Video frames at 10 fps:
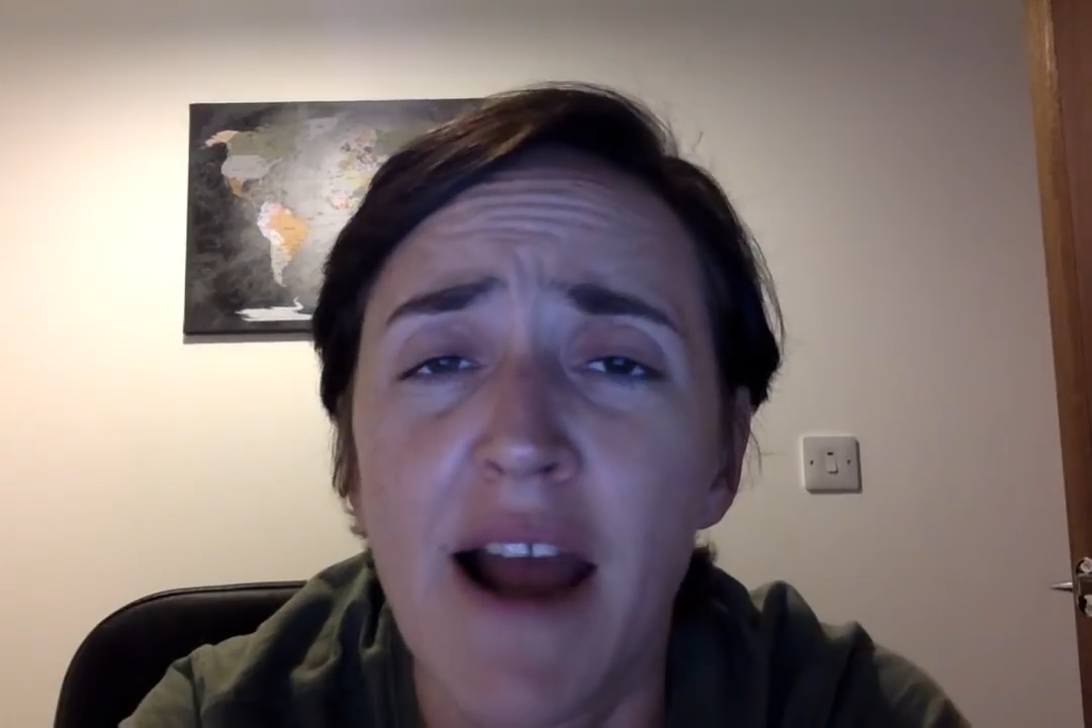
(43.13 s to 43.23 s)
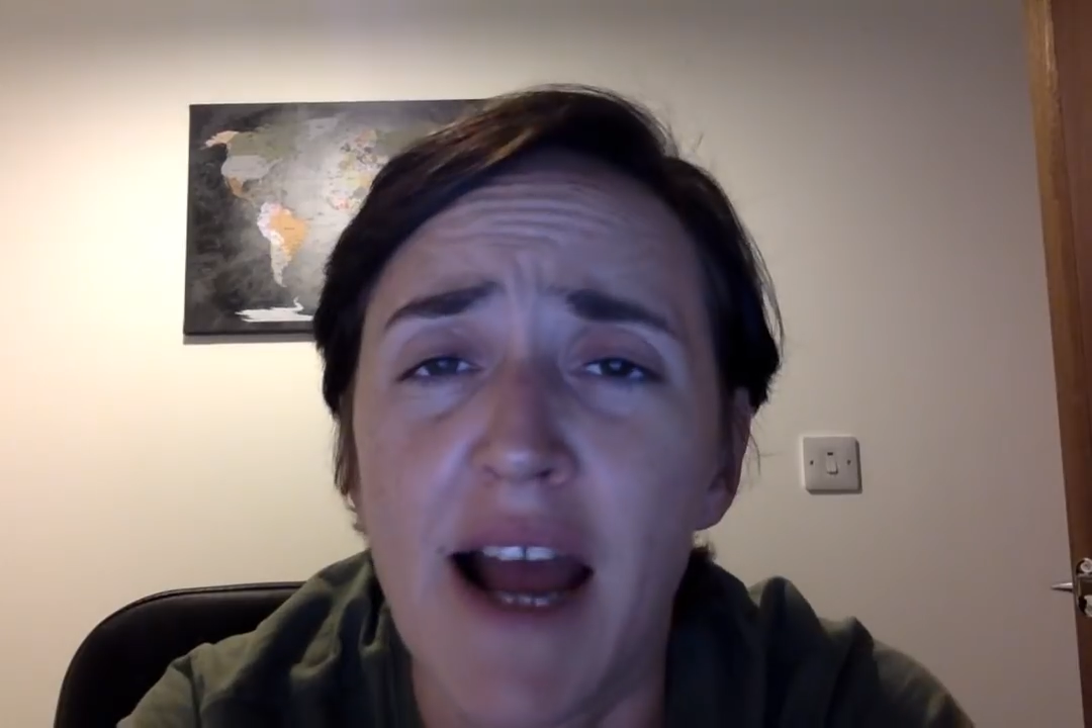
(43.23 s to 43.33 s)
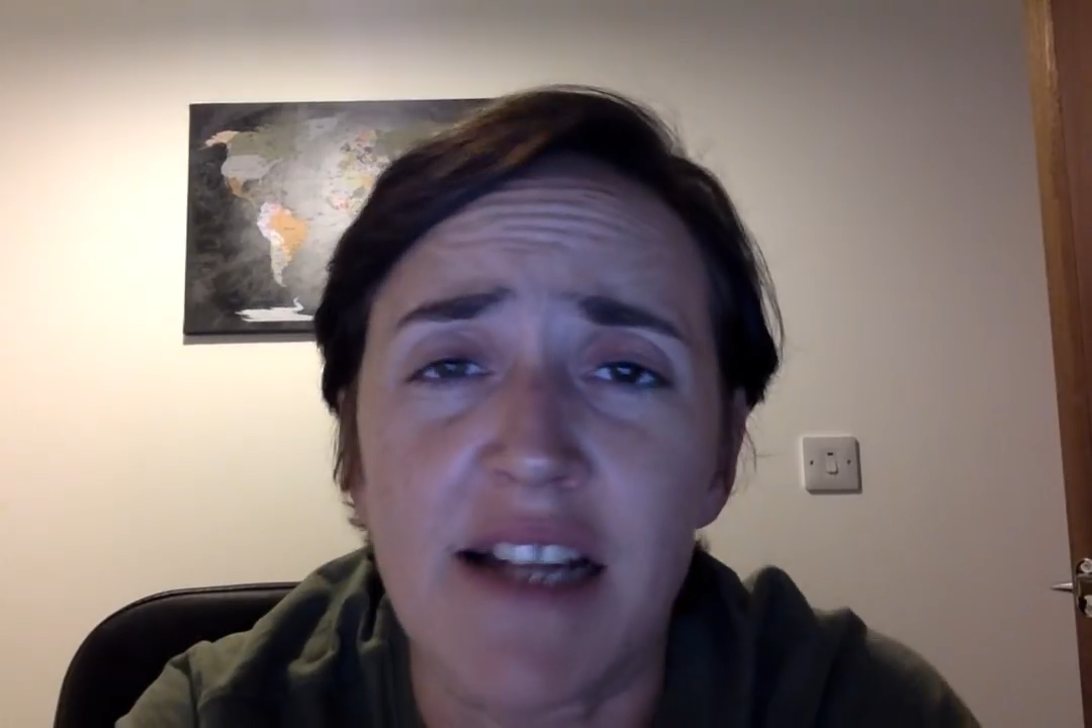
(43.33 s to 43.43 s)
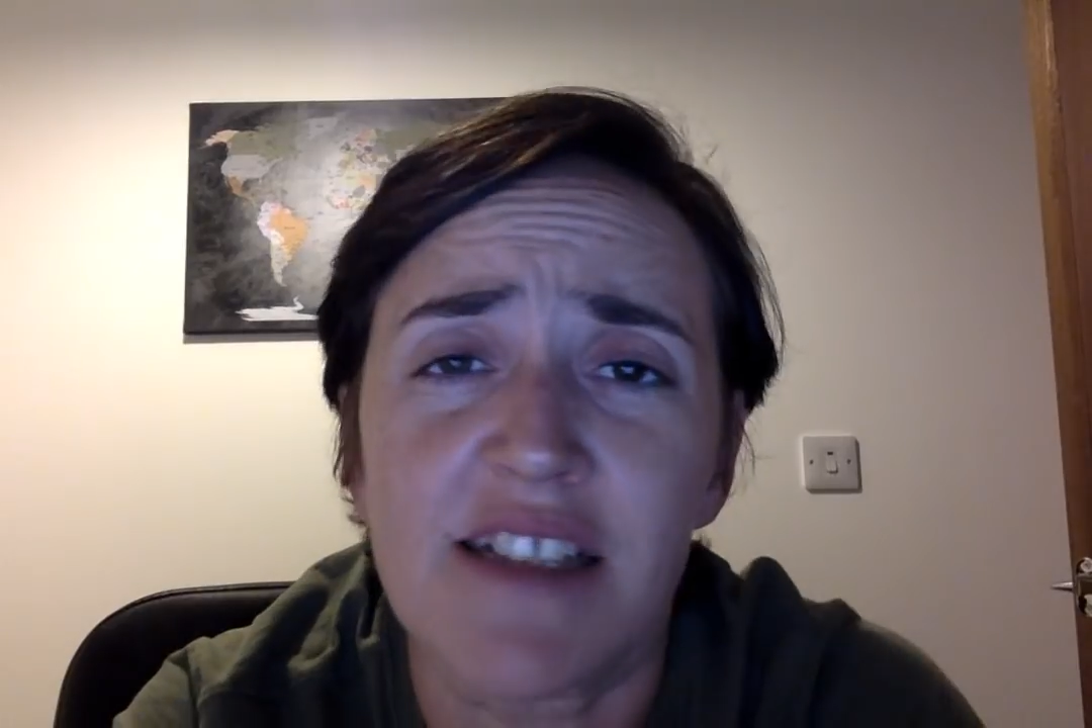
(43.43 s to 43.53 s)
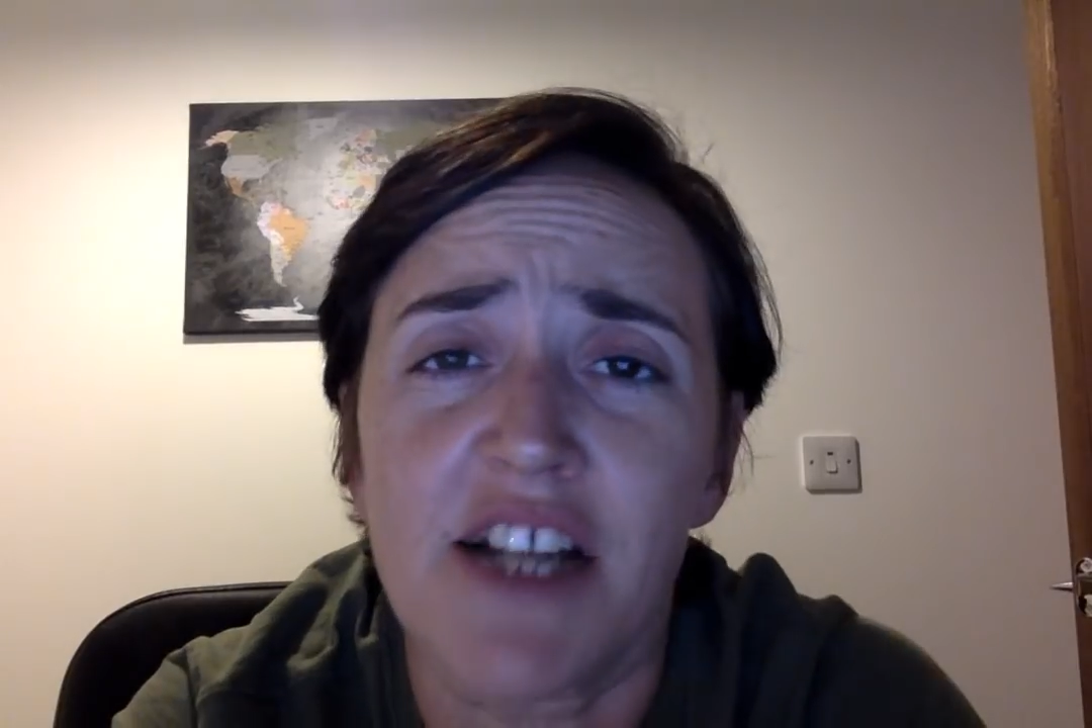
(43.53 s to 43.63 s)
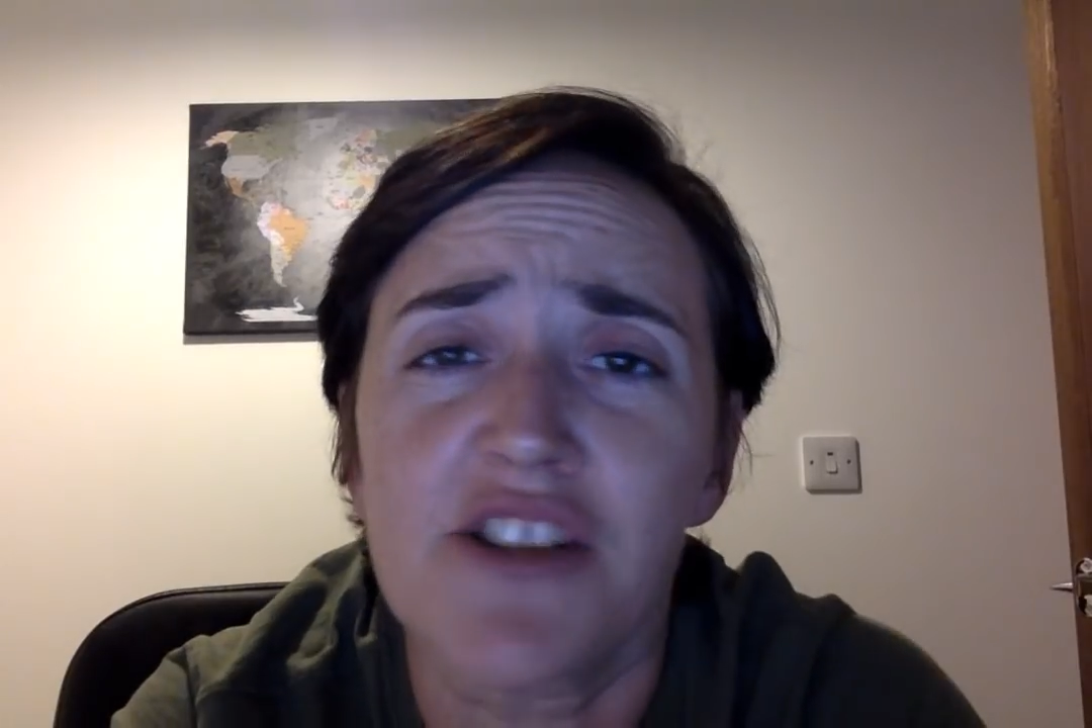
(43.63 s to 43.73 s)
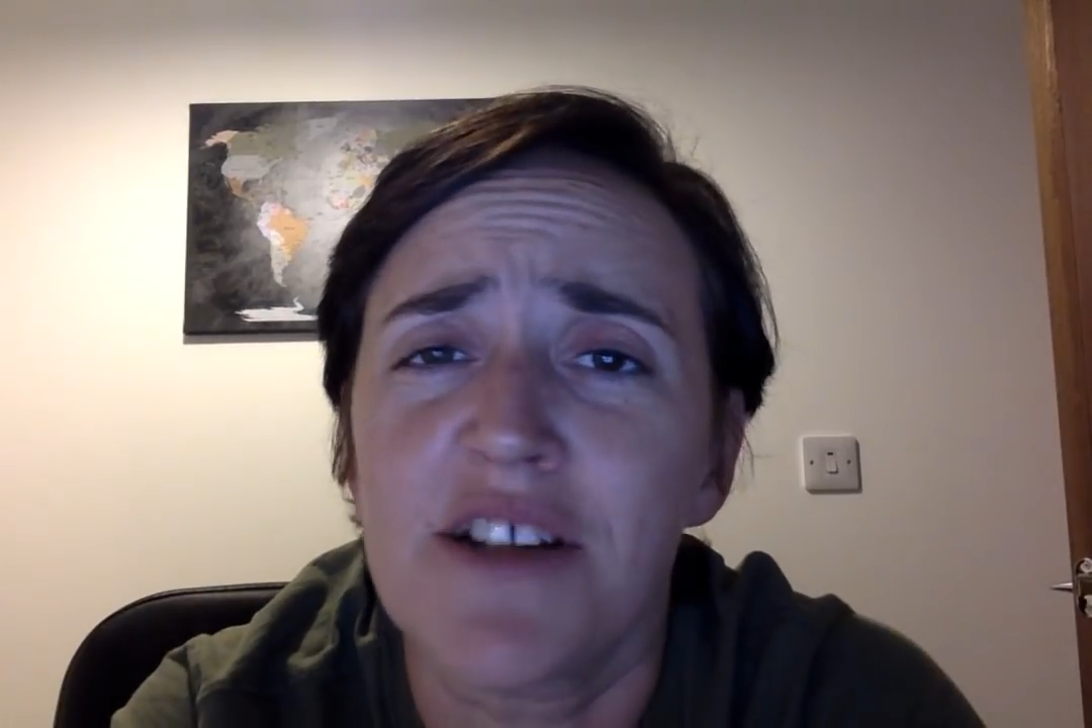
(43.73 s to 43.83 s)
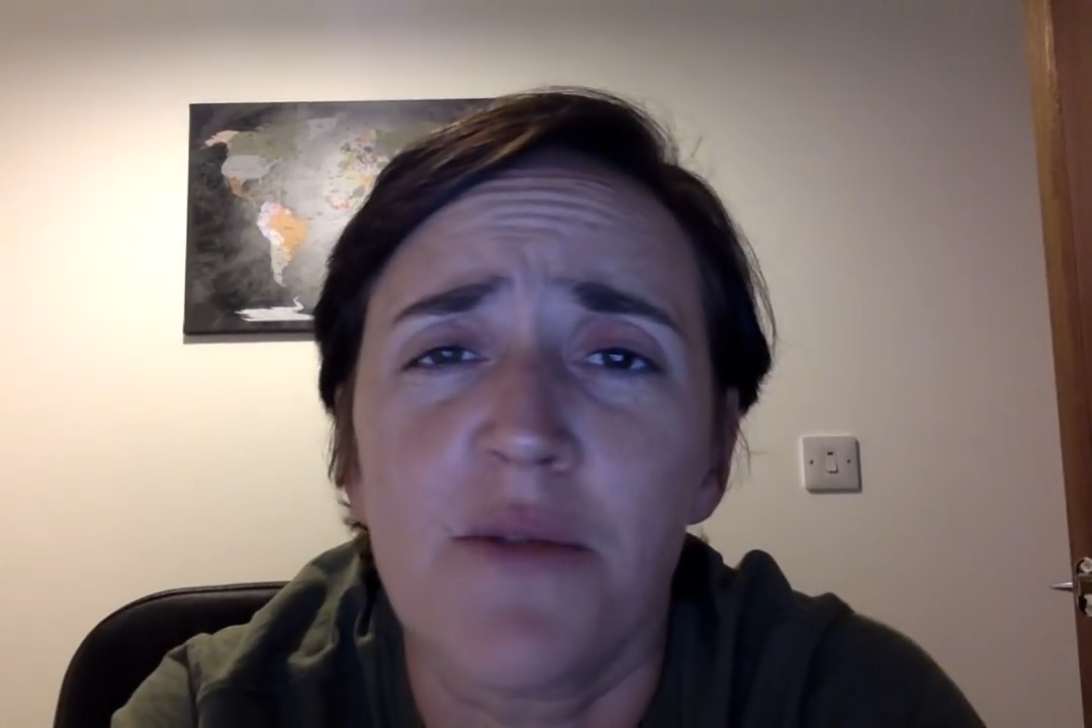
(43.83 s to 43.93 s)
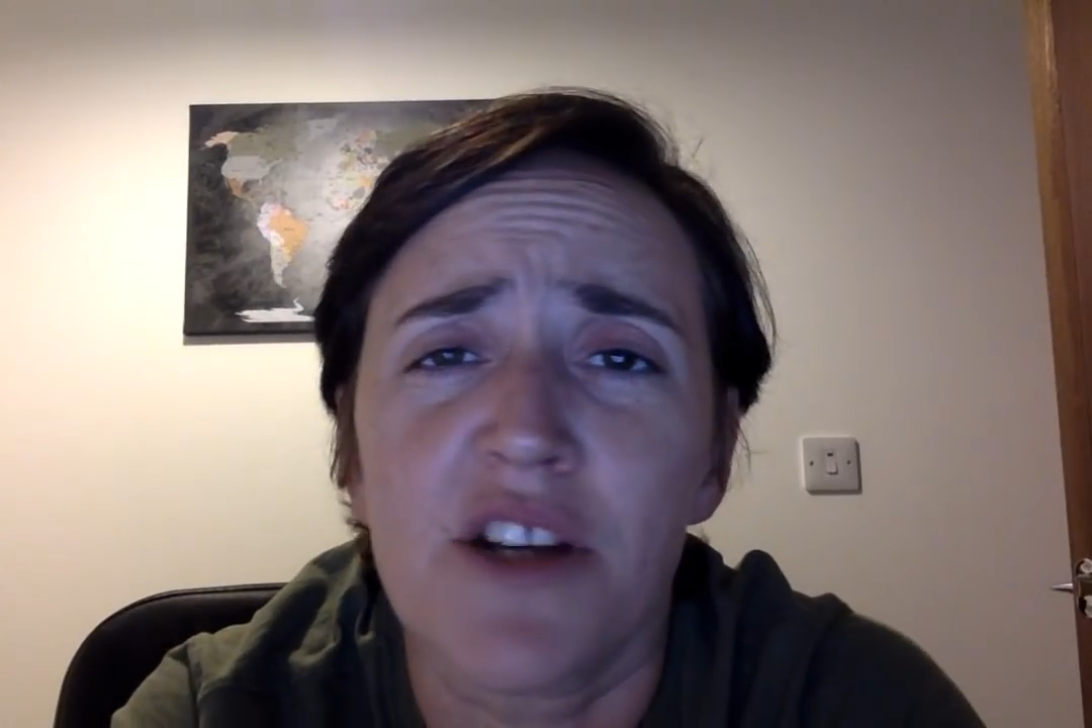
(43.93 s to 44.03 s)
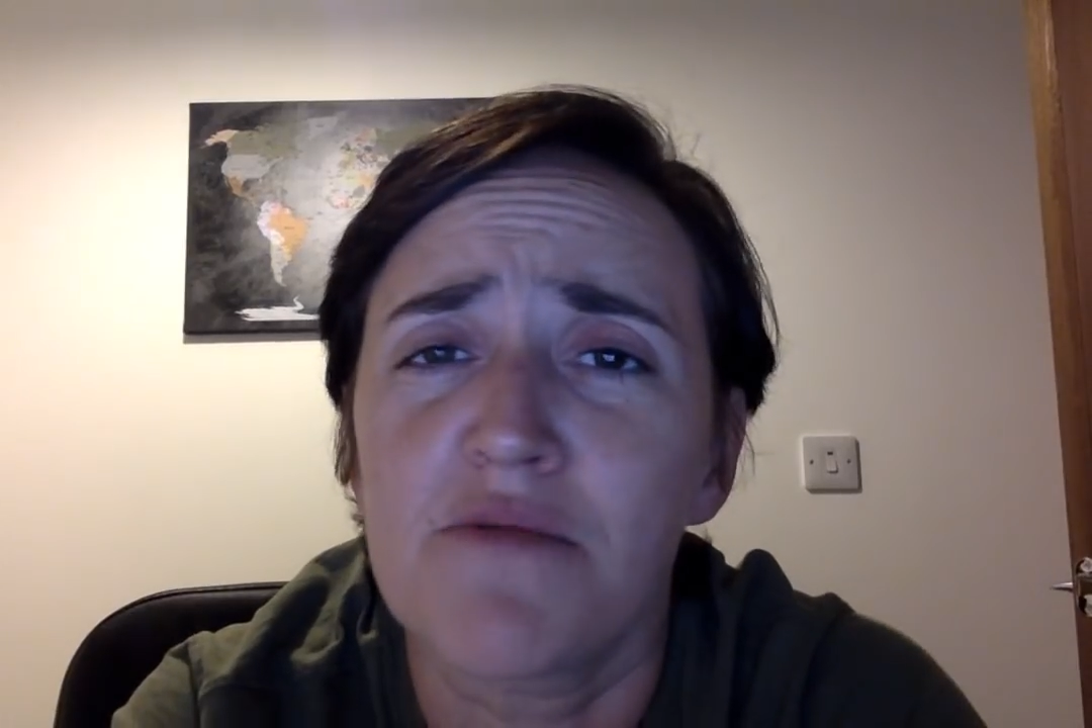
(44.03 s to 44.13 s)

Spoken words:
And essentially what